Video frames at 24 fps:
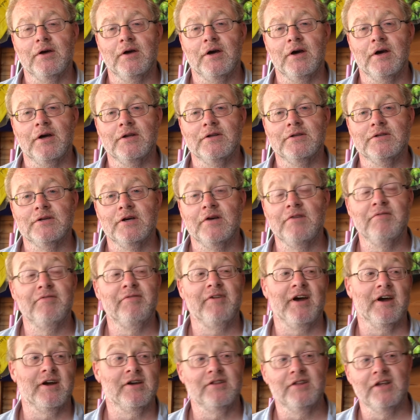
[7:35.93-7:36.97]
And in
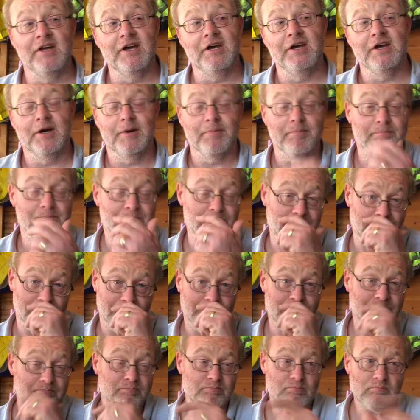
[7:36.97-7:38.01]
fact, the line
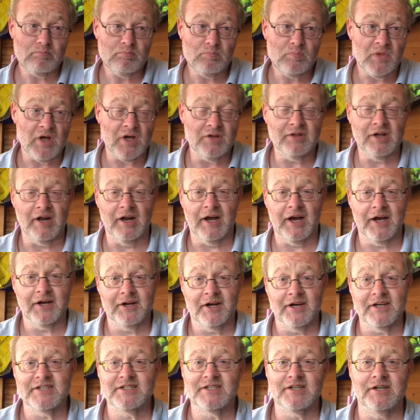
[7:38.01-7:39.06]

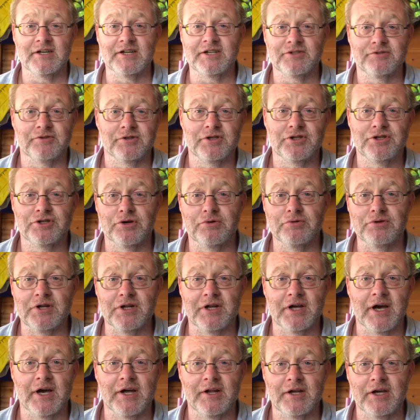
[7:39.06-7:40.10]
isolator I showed
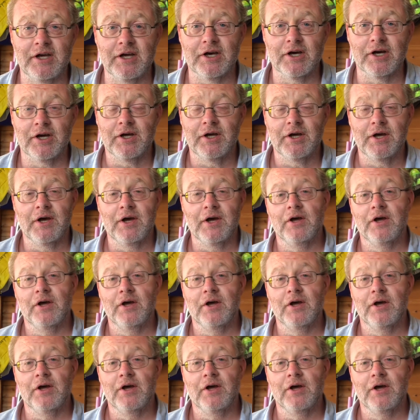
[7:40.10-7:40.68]
you there, the